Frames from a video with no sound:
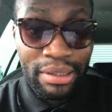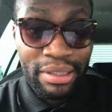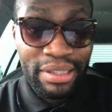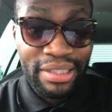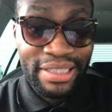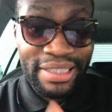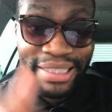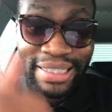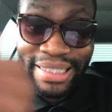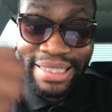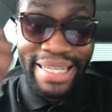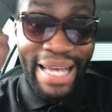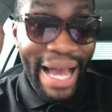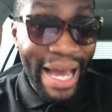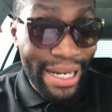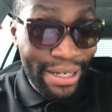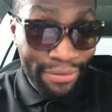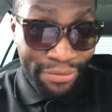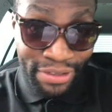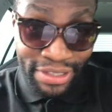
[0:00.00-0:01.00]
She
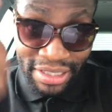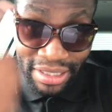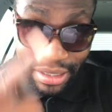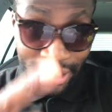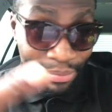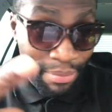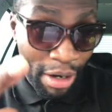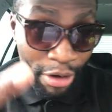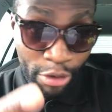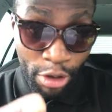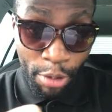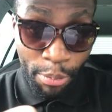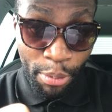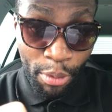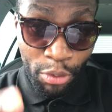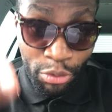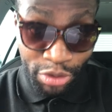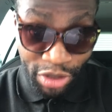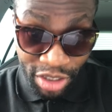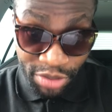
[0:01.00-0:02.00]
had visited
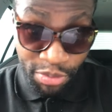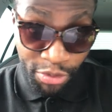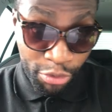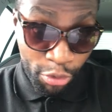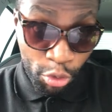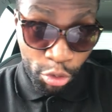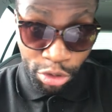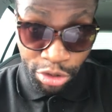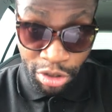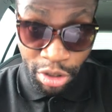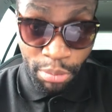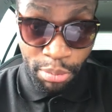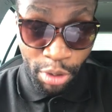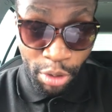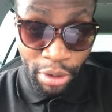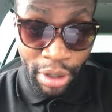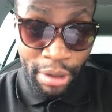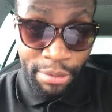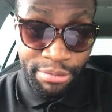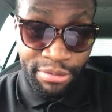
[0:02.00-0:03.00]
Mariupol just before she got
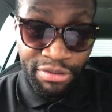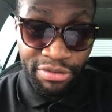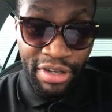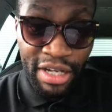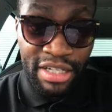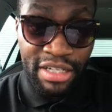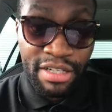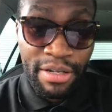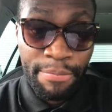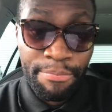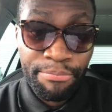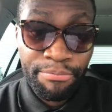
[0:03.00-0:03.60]
blown up, in fact.